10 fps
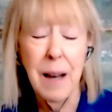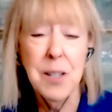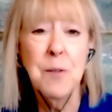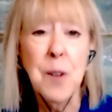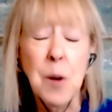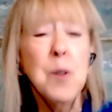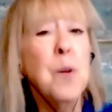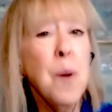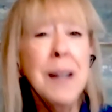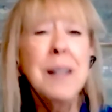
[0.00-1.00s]
devote
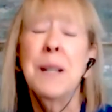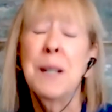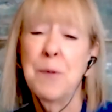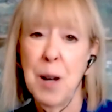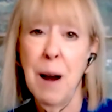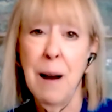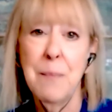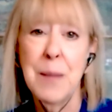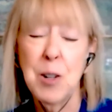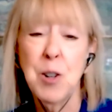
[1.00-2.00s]
quite a bit of
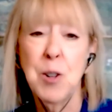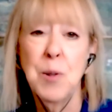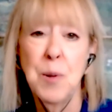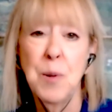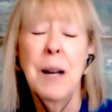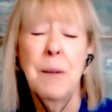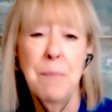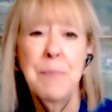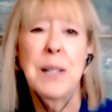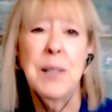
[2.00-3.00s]
time to
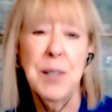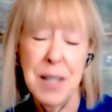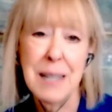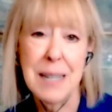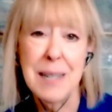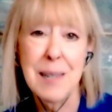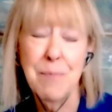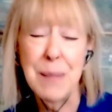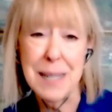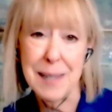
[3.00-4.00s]
building this
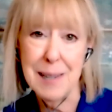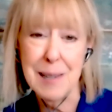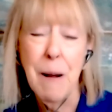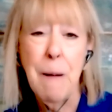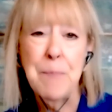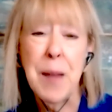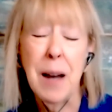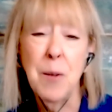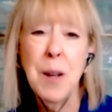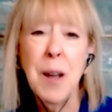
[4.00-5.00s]
business.
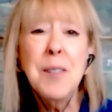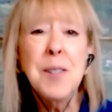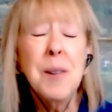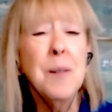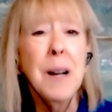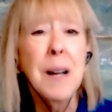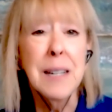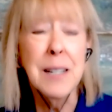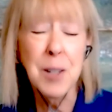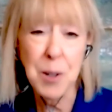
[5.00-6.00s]
We also
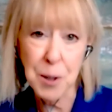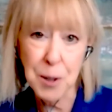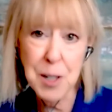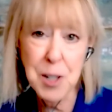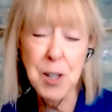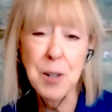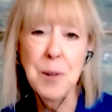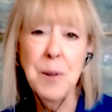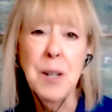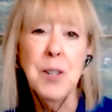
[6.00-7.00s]
encourage
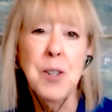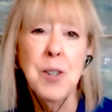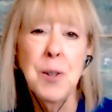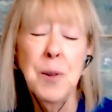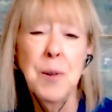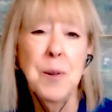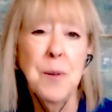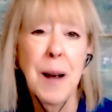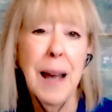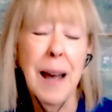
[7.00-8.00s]
you
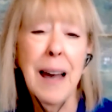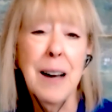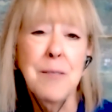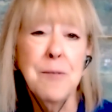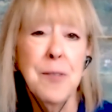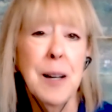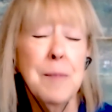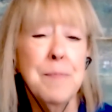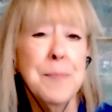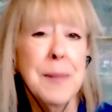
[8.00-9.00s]
to have
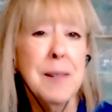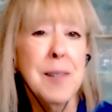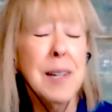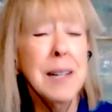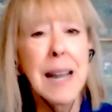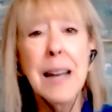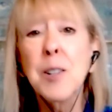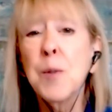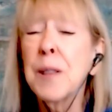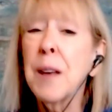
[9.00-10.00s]
to
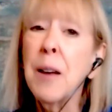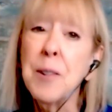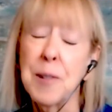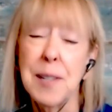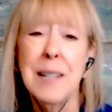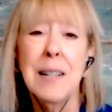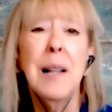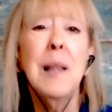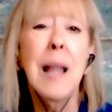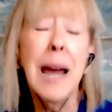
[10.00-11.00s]
connect with others and
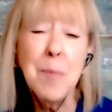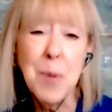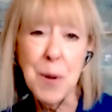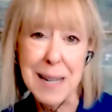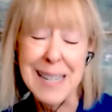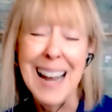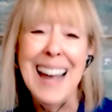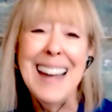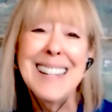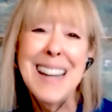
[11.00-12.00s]
collaborate
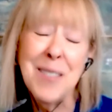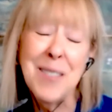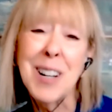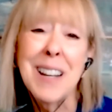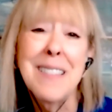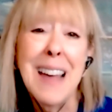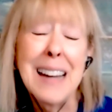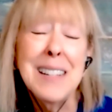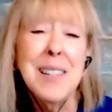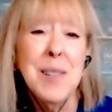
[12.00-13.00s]
and network, and
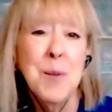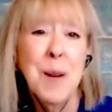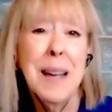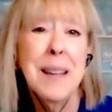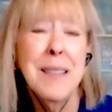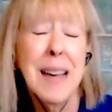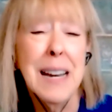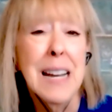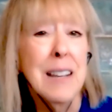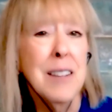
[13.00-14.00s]
that is the way
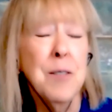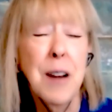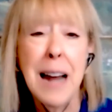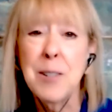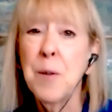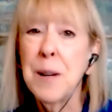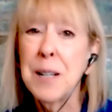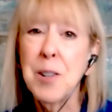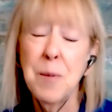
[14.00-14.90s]
that you're not going to